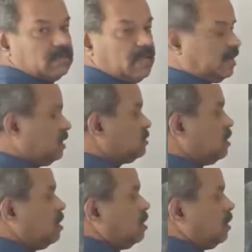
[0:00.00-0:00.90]
That is
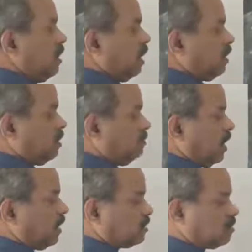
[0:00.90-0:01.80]
negative
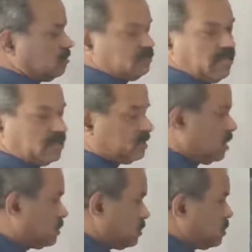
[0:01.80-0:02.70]
direction of the
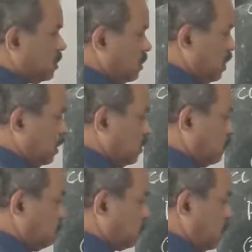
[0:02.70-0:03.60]
x-axis,
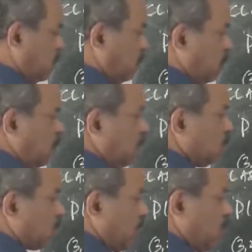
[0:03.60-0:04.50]
negative 3.
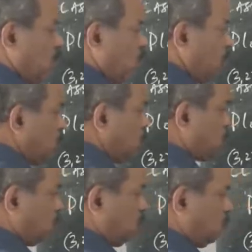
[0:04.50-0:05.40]
From origin
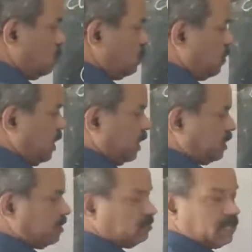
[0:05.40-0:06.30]
to
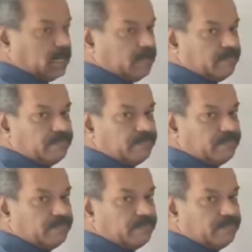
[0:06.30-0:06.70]
negative 3.